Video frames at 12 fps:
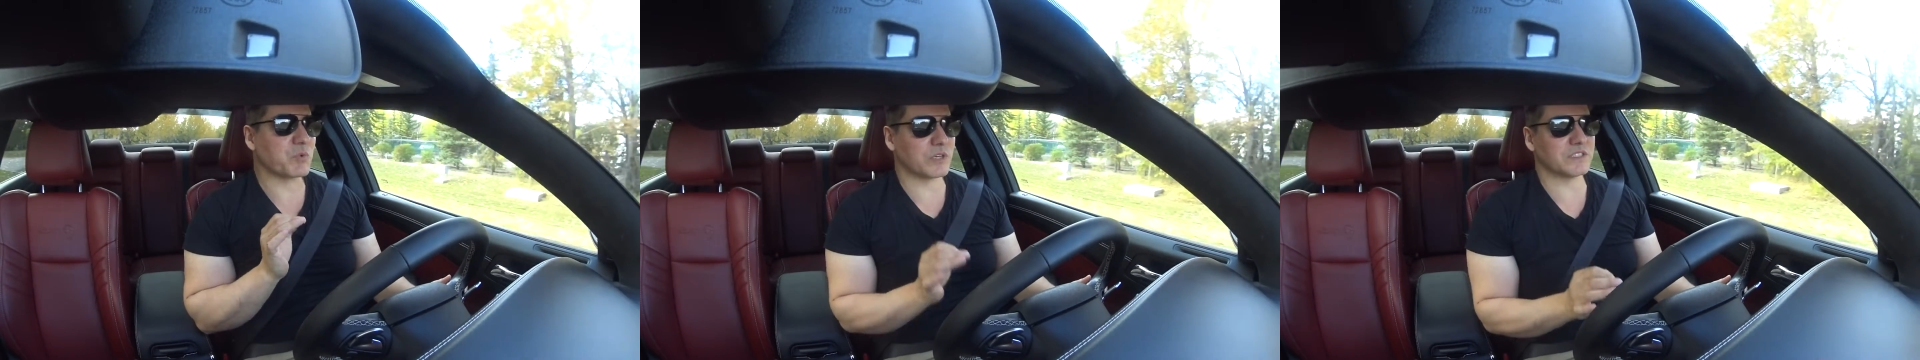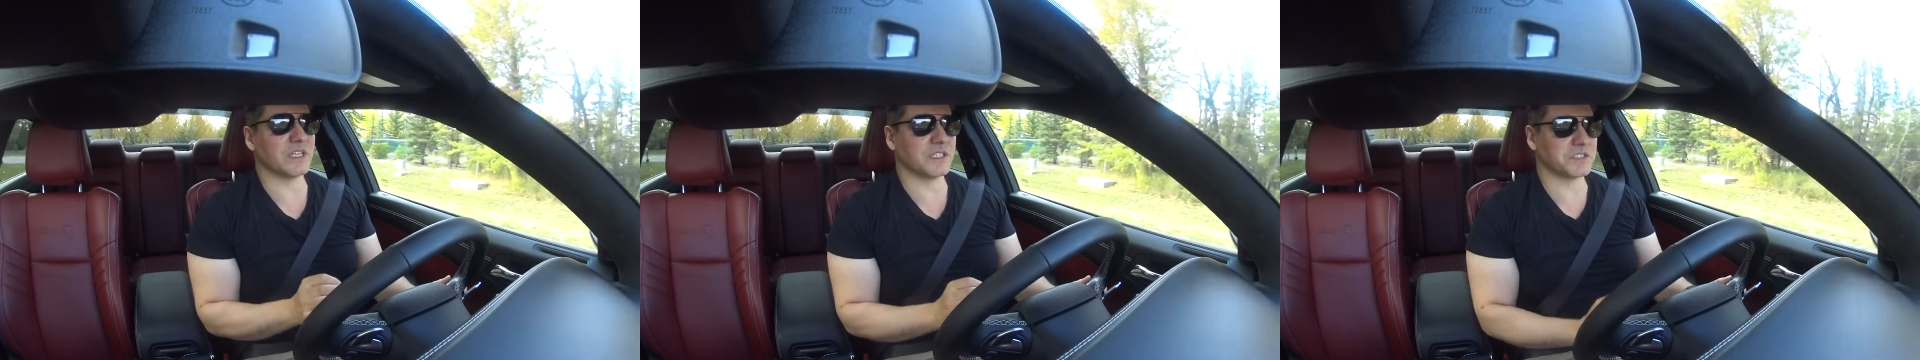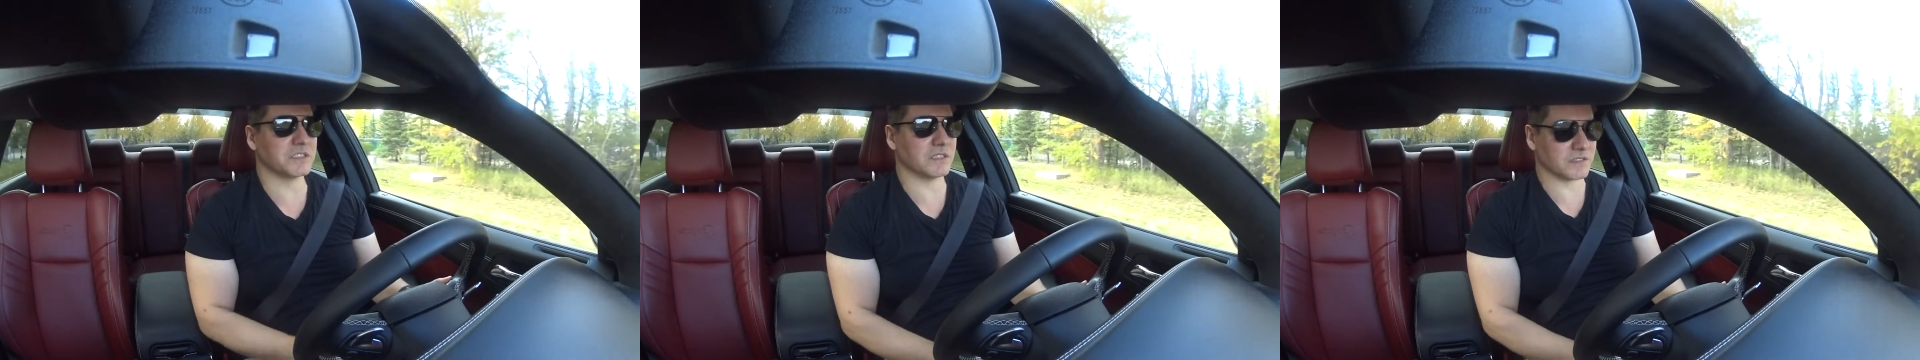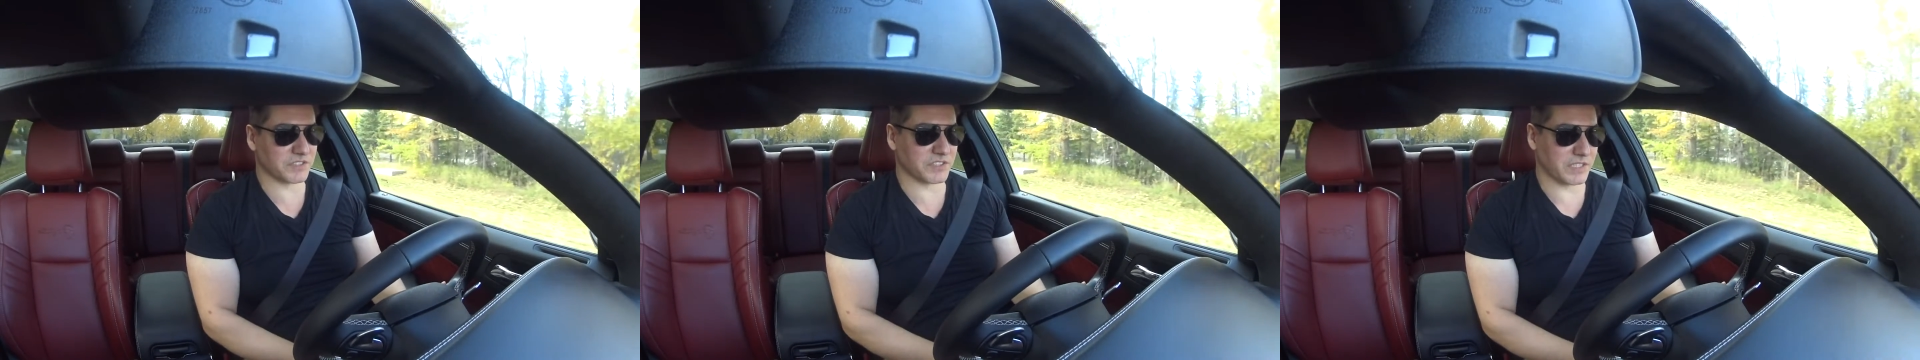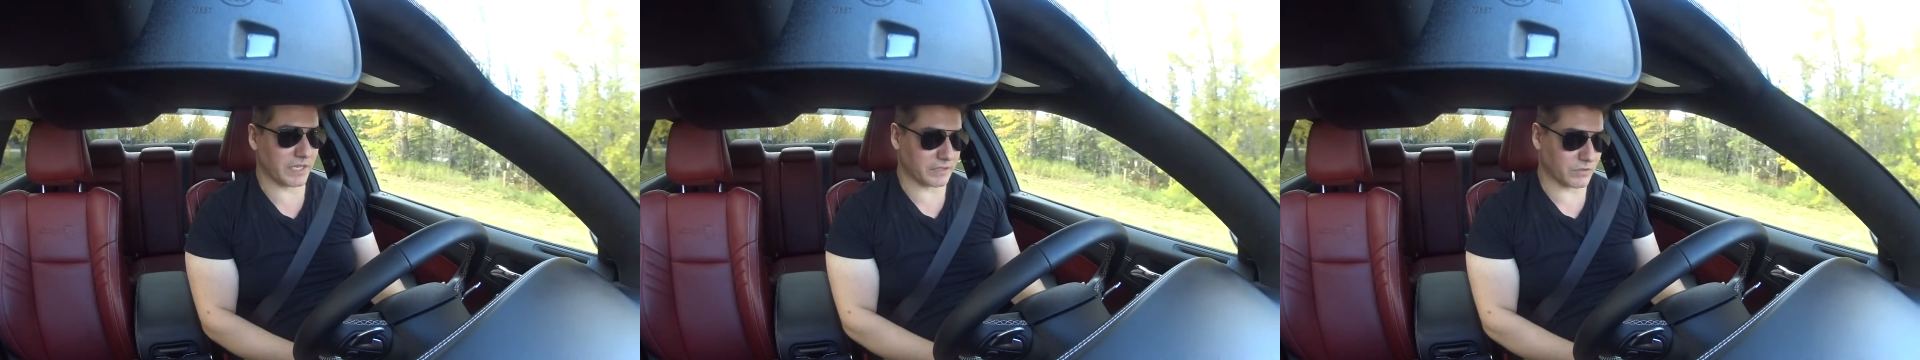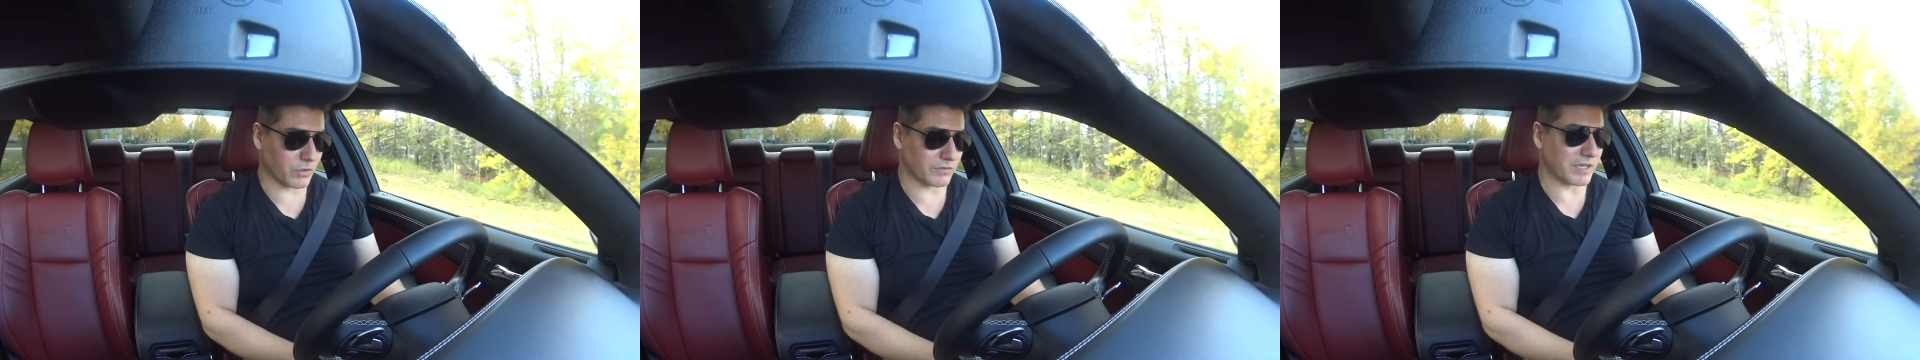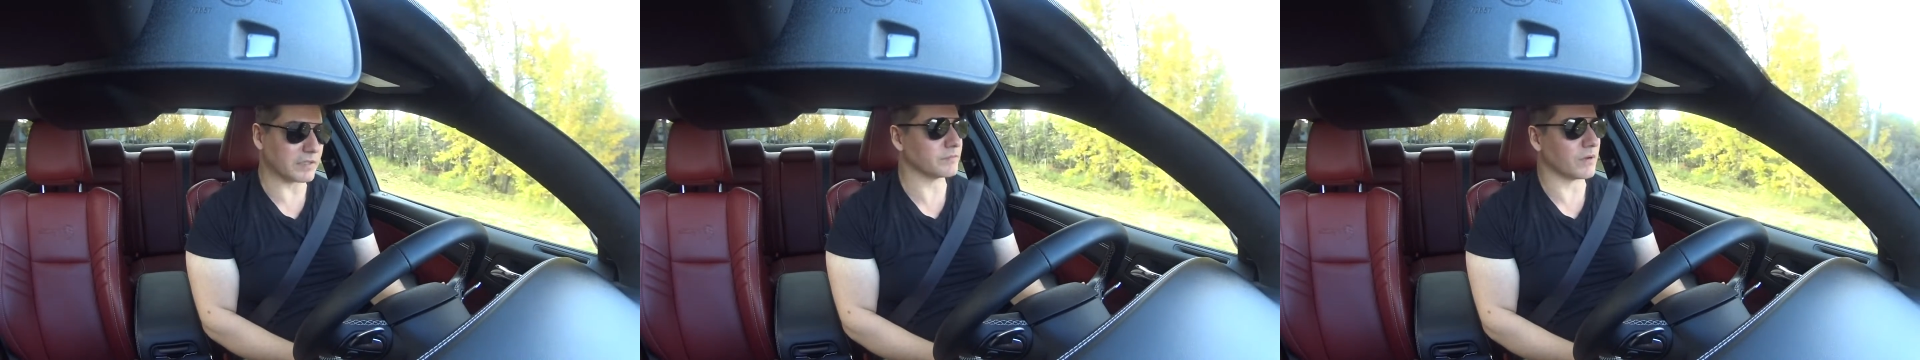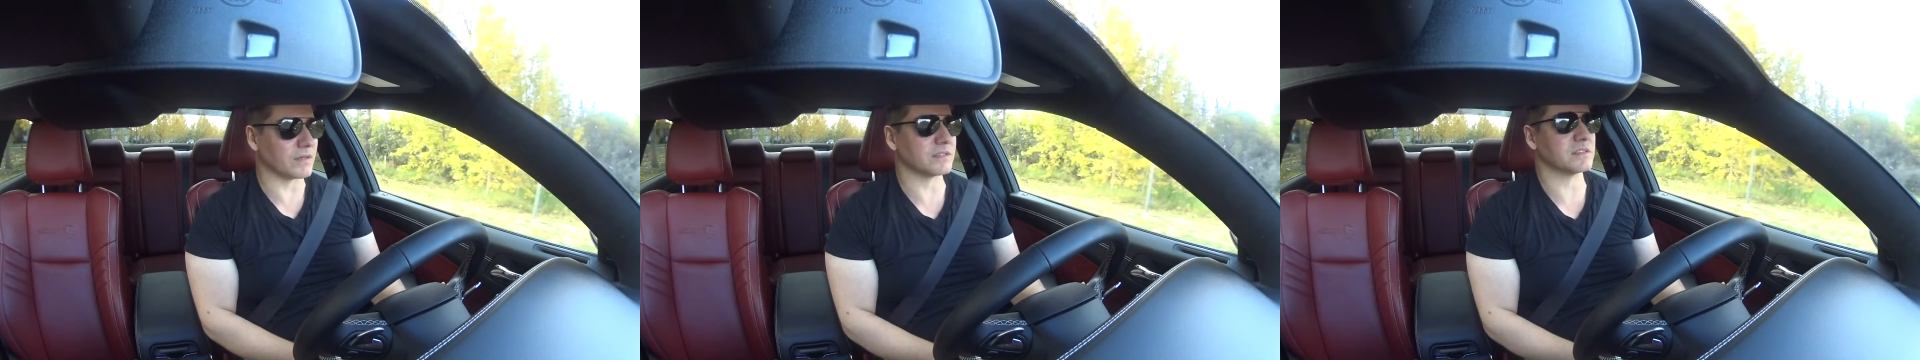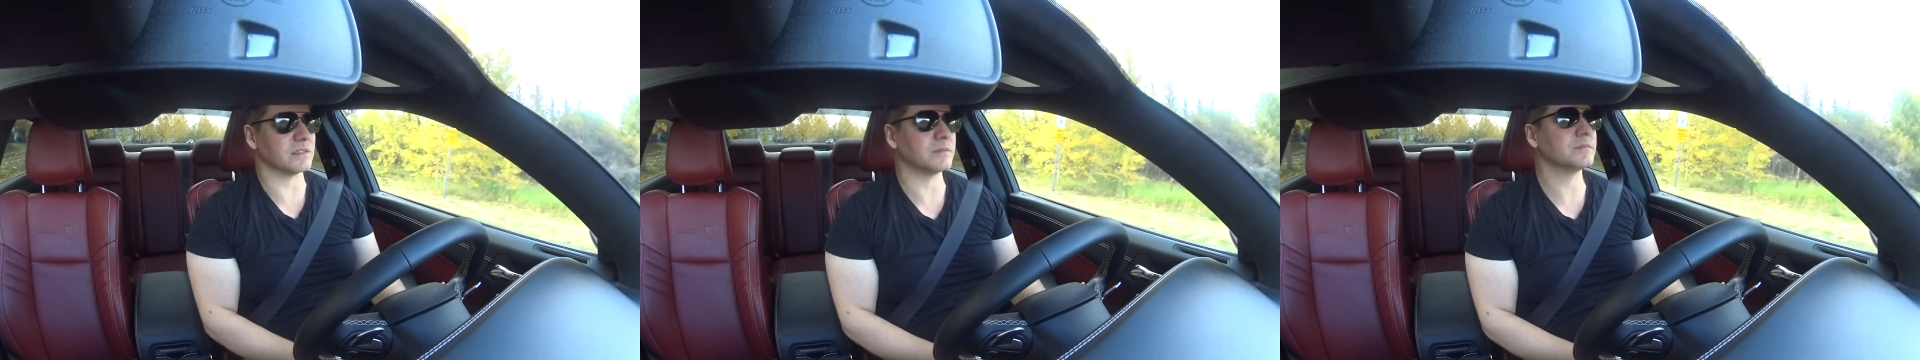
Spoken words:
more attention than the C8 Corvette, honestly.